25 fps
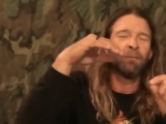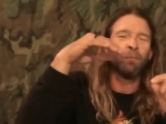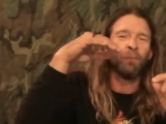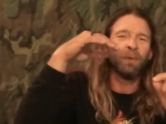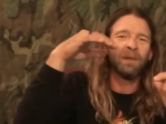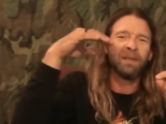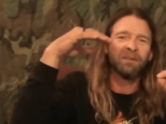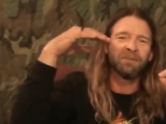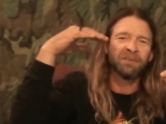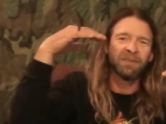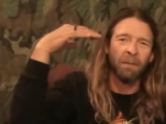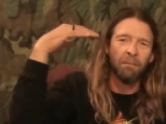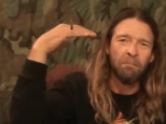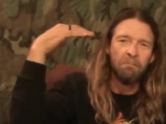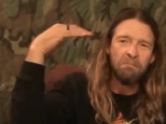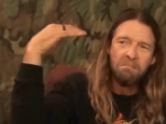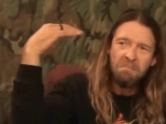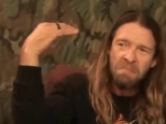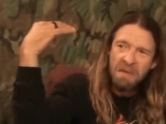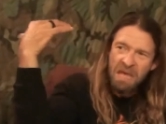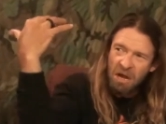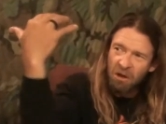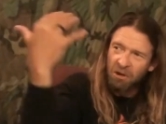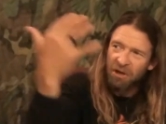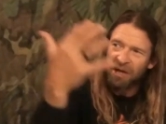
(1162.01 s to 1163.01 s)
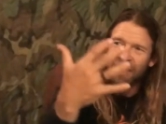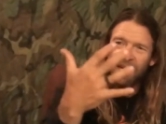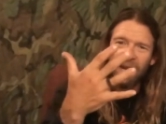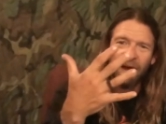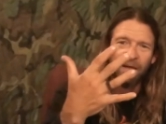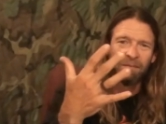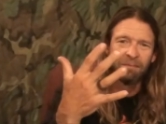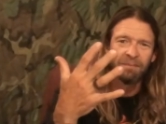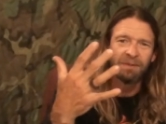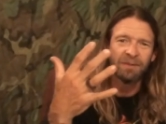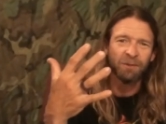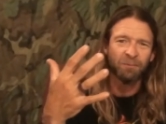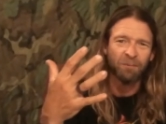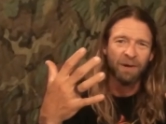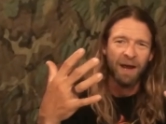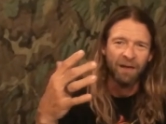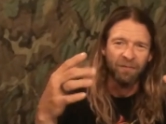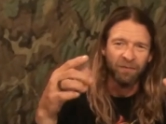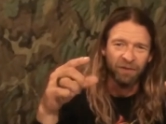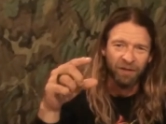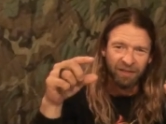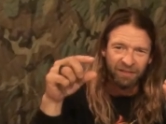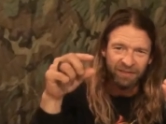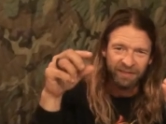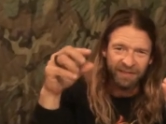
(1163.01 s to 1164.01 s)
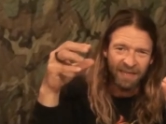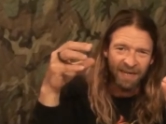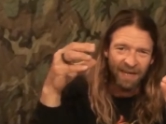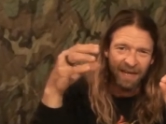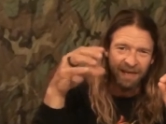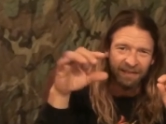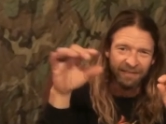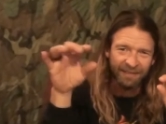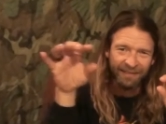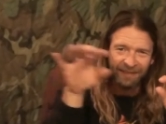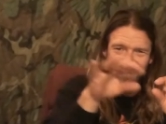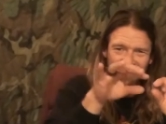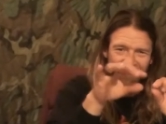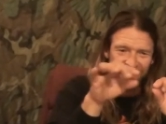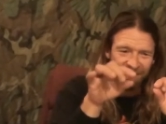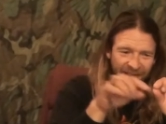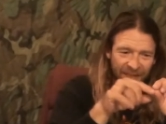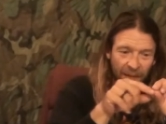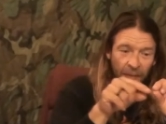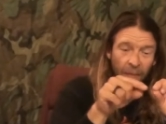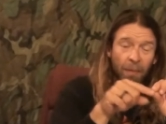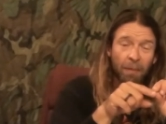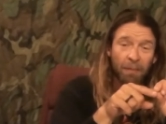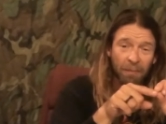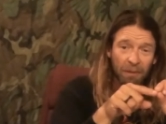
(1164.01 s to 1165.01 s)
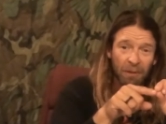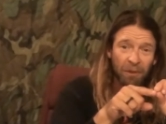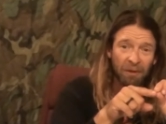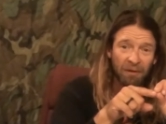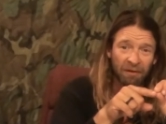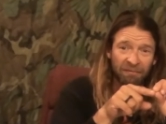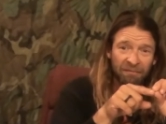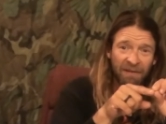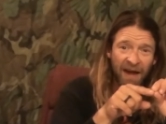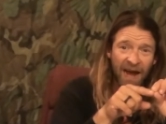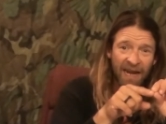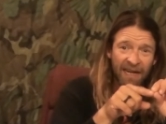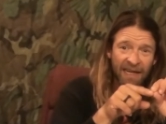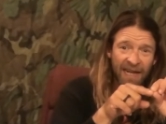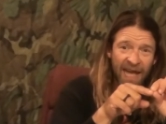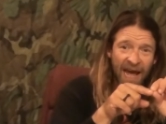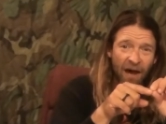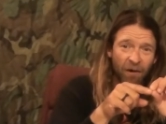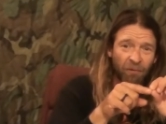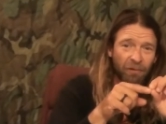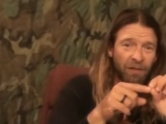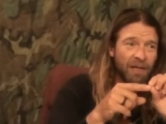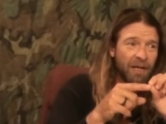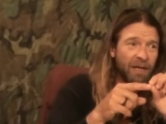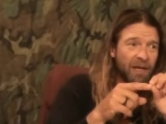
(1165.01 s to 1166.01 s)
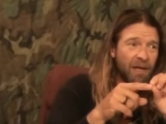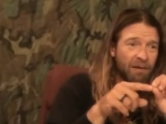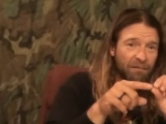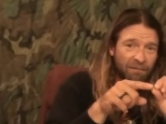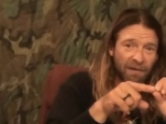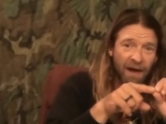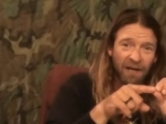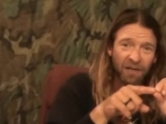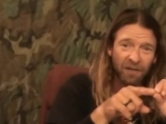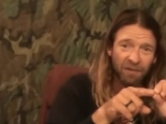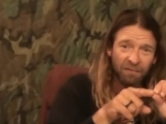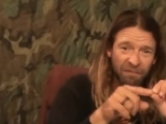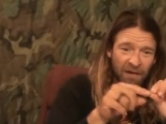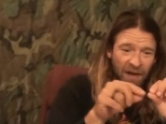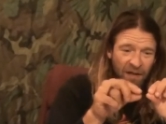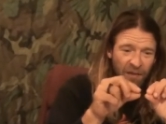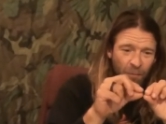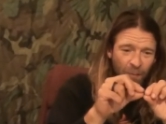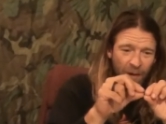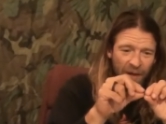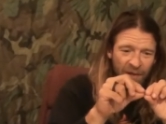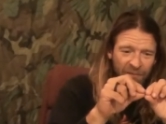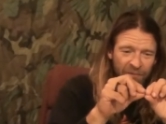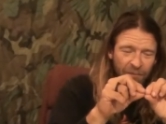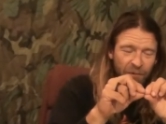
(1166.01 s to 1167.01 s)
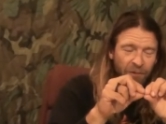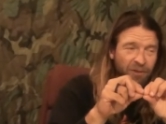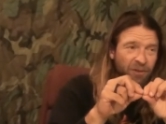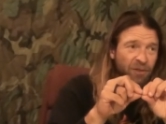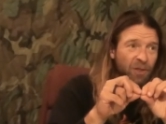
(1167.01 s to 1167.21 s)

When there's a million of them surrounding your tents, some of them are going to find their way through.